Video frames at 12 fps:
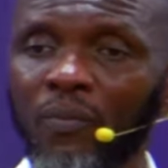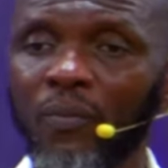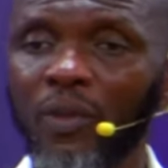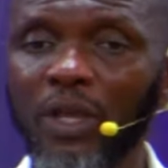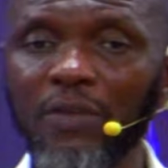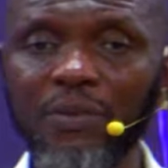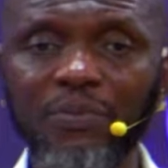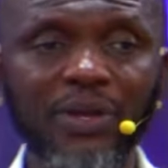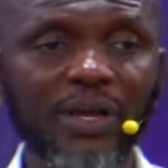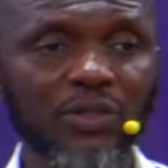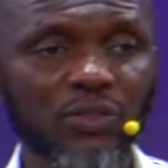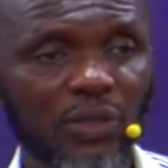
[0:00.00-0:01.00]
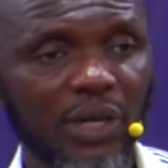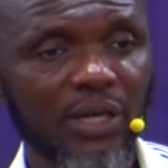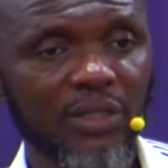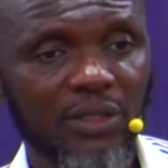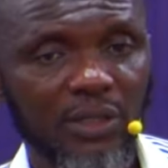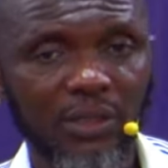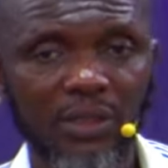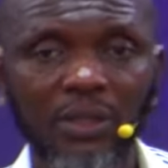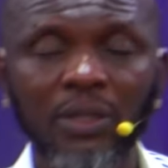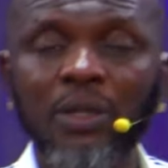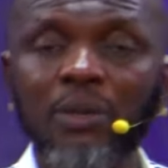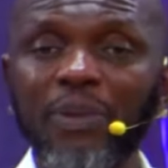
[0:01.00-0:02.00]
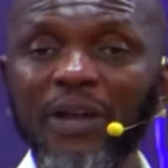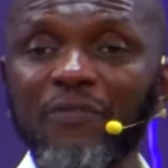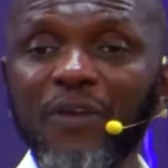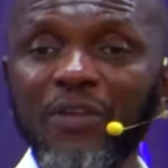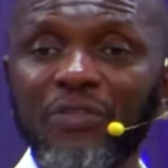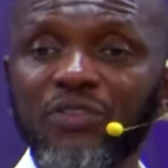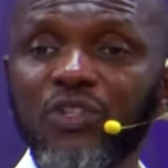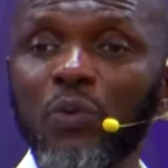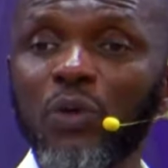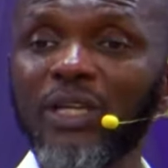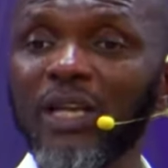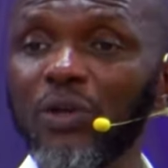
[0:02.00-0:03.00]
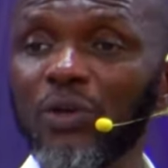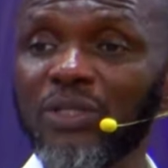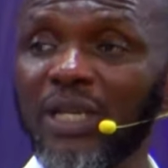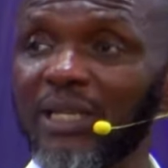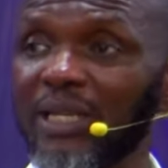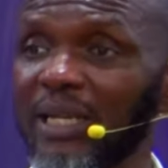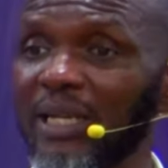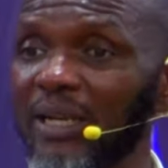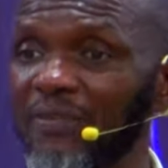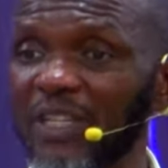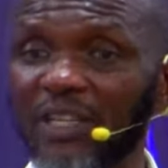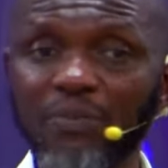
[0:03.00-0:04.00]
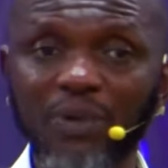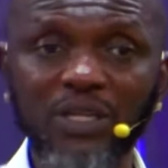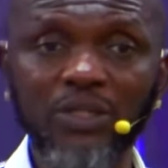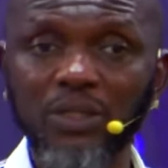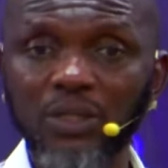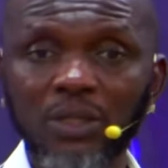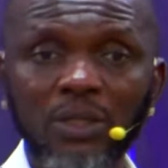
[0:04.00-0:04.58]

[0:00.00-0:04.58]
Give him thanks tonight. By faith, someone that knows that healing have taken place,